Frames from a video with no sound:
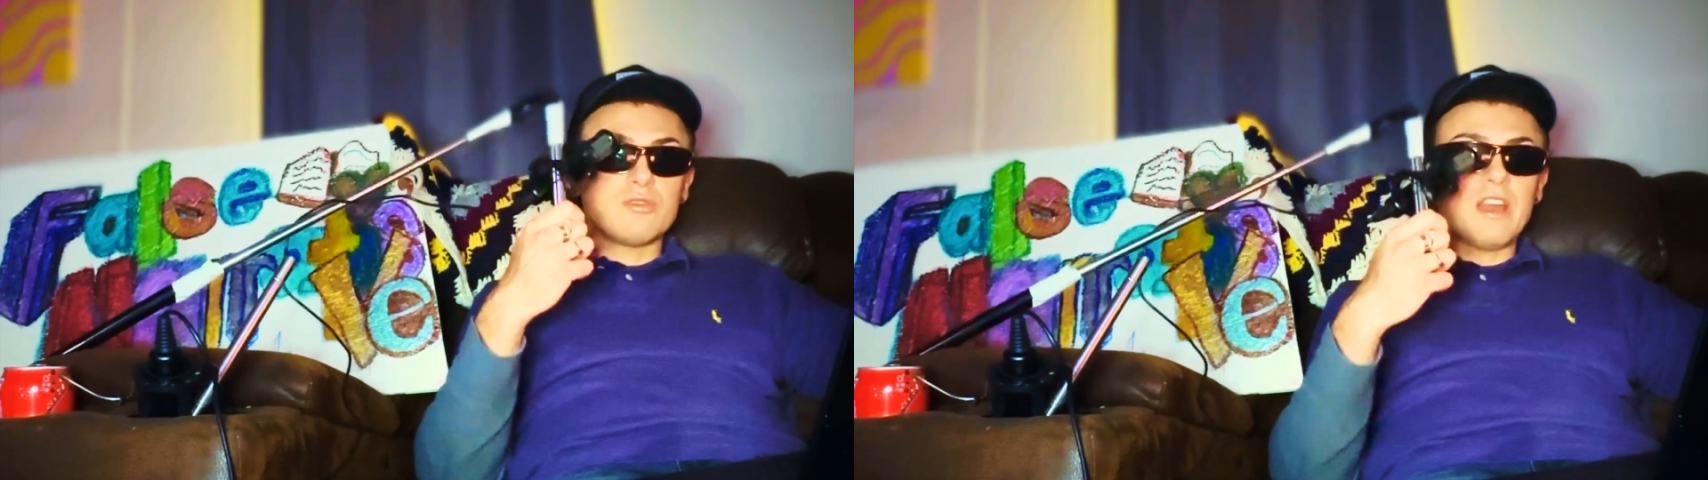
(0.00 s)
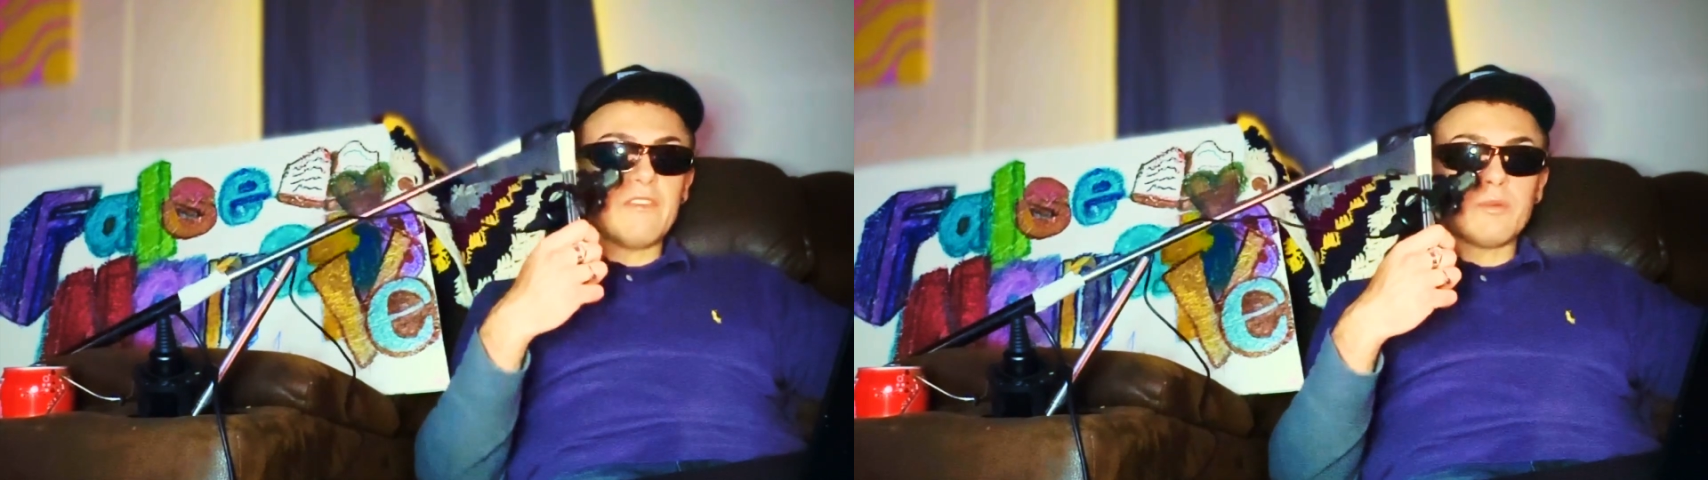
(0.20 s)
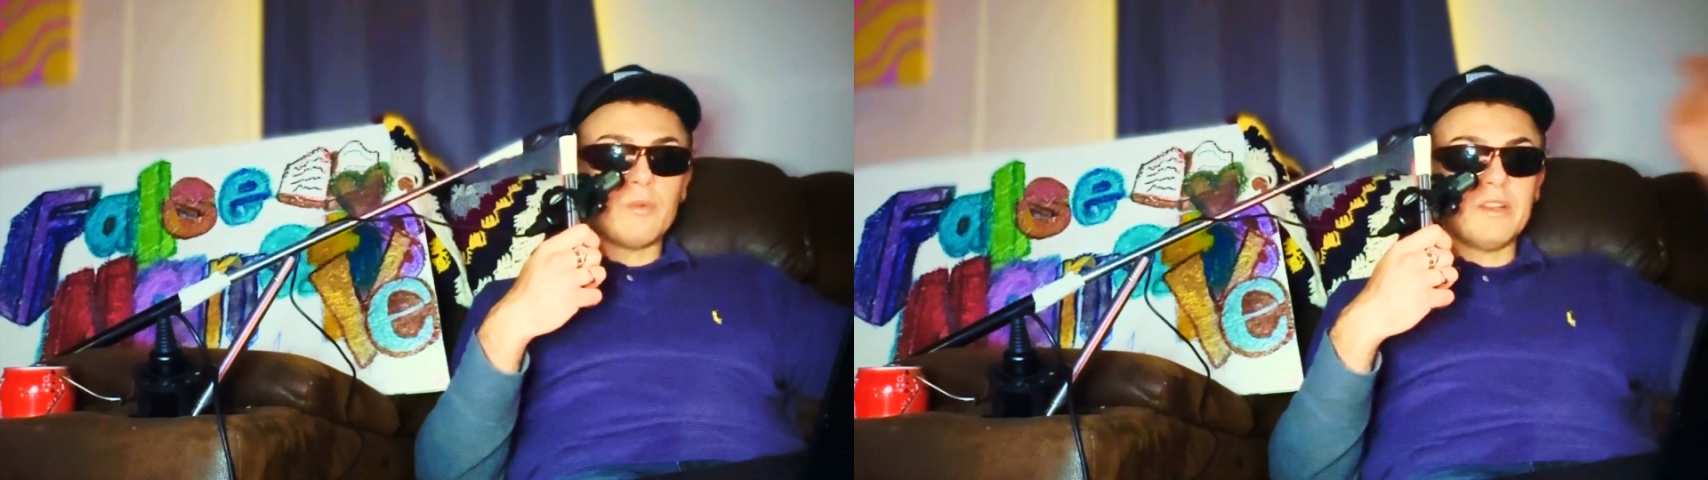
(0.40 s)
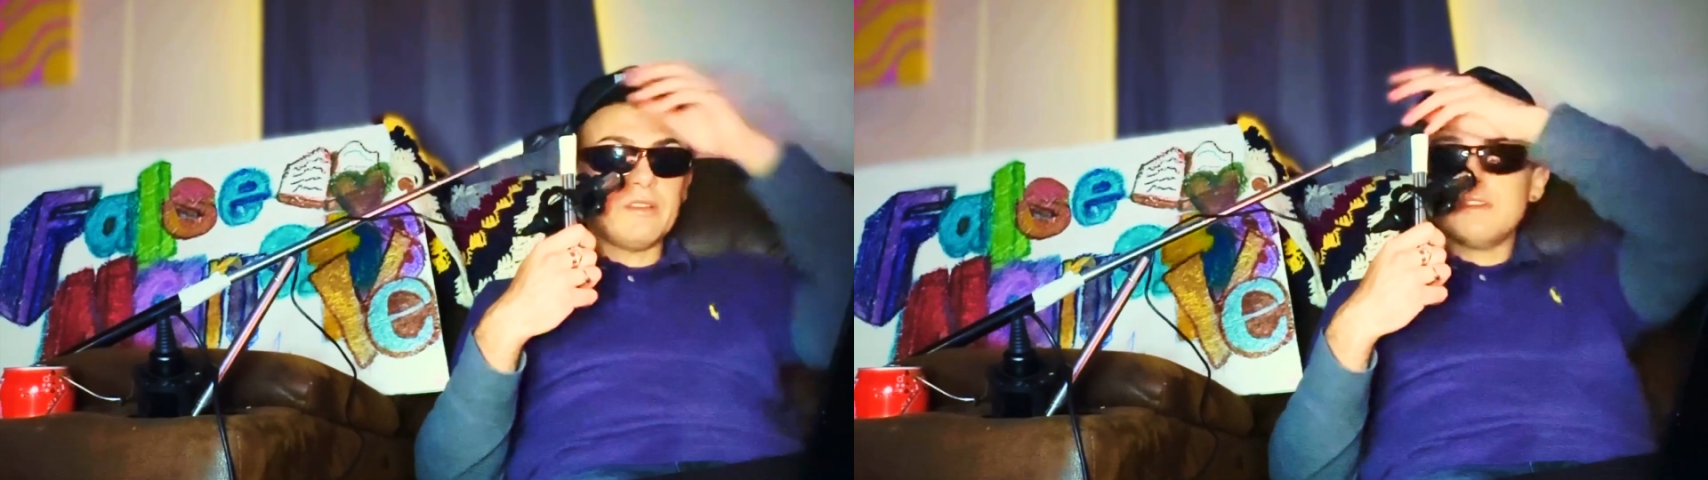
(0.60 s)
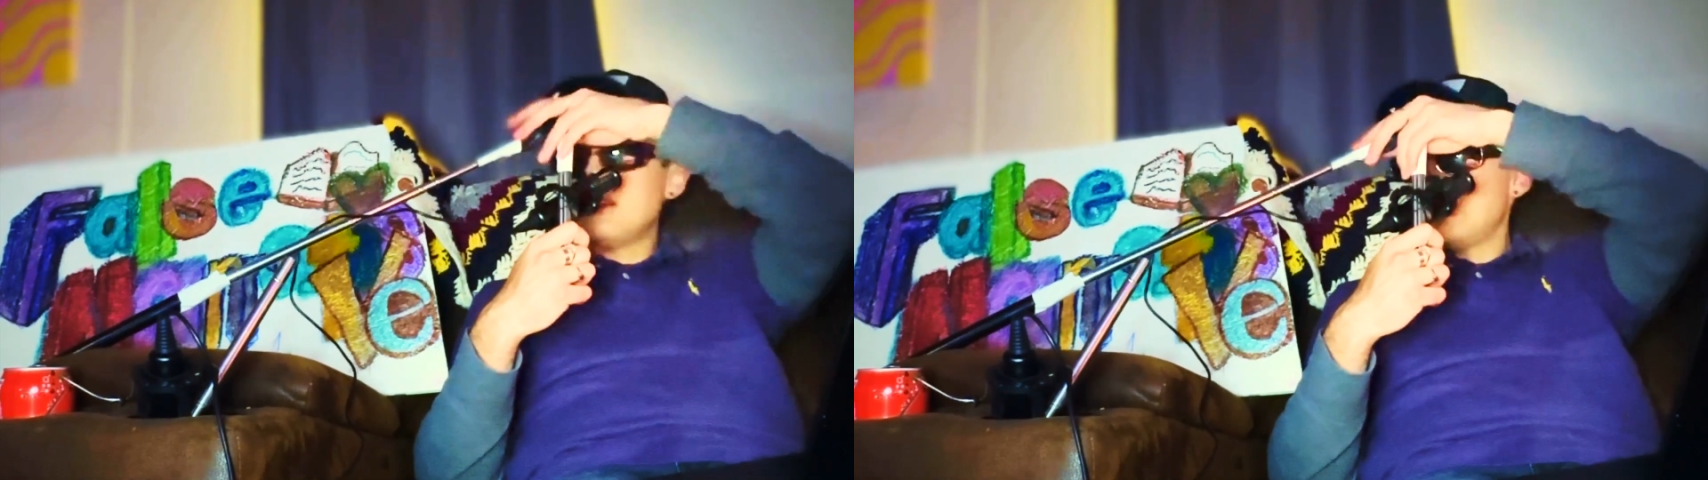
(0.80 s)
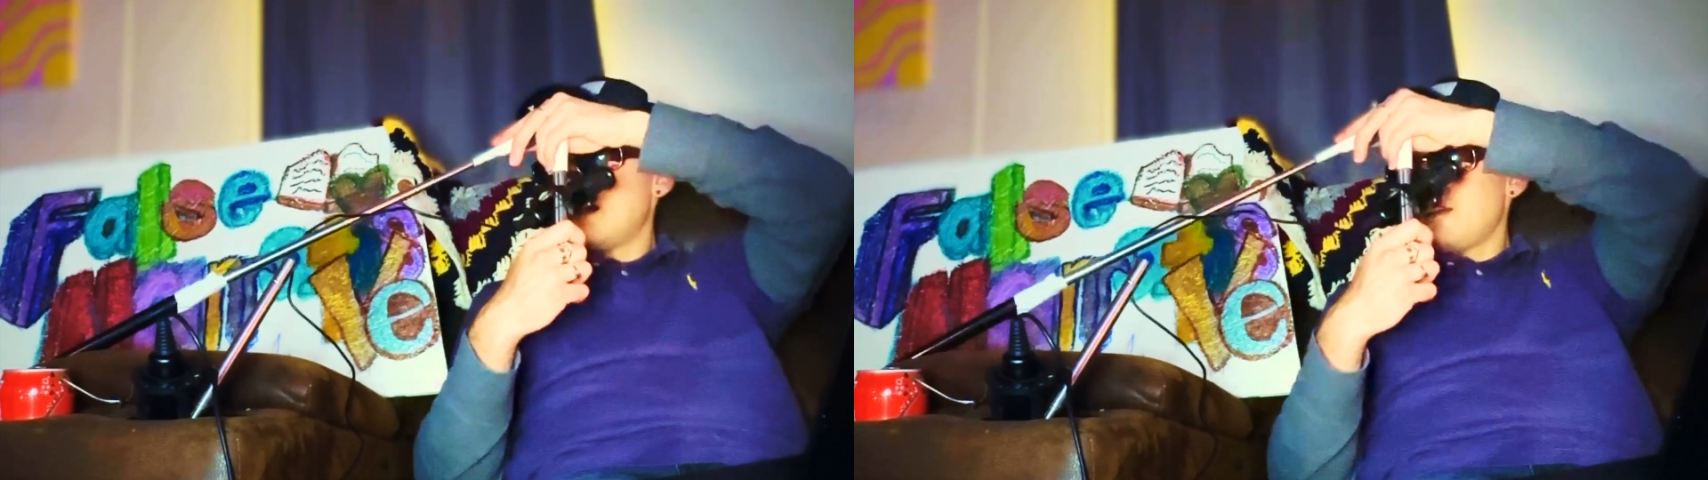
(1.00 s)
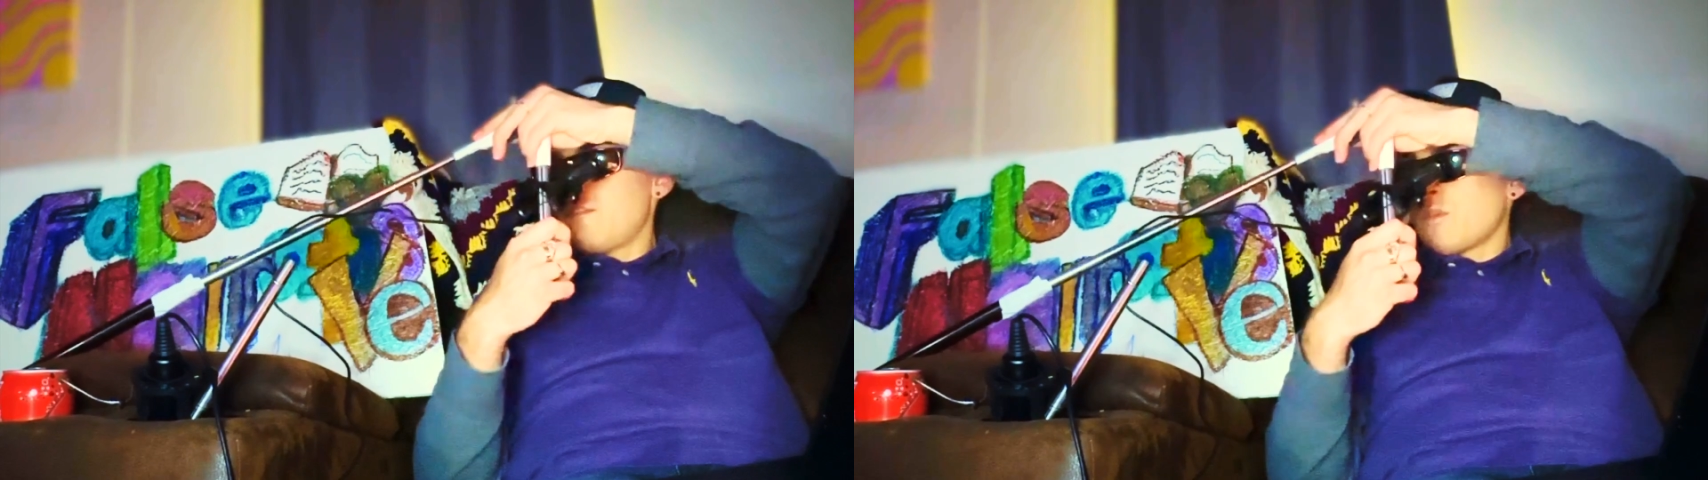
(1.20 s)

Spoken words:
everyone. For